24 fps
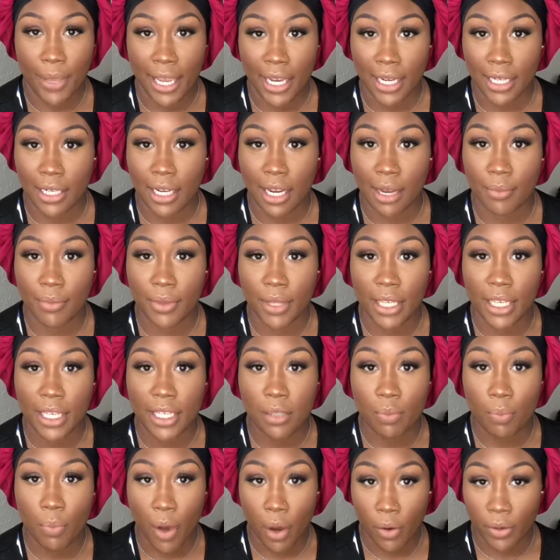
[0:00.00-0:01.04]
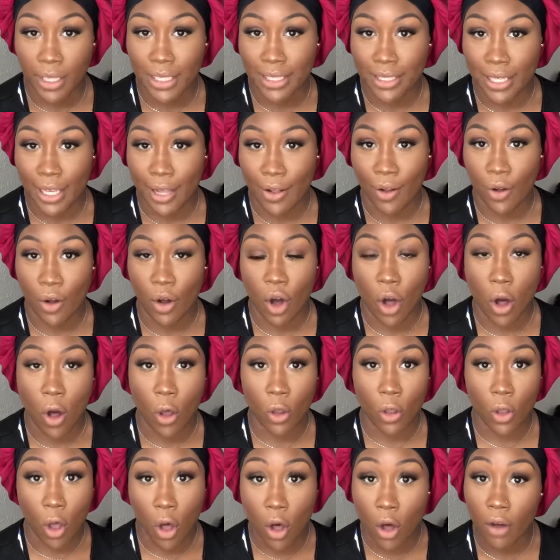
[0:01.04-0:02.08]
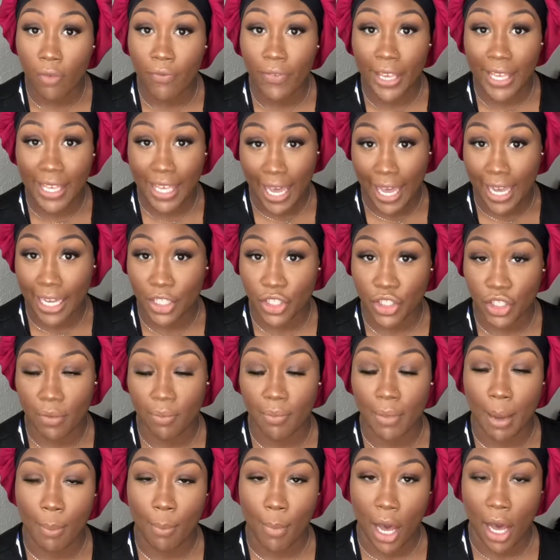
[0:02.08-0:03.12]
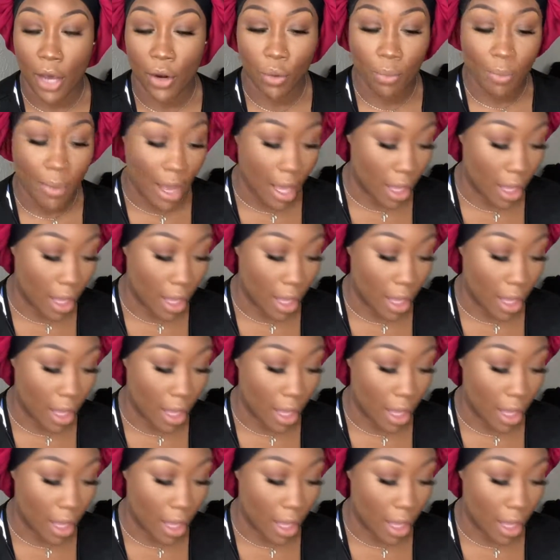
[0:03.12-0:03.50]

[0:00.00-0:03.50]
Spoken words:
picked up this ponytail called Long Vacation by Model.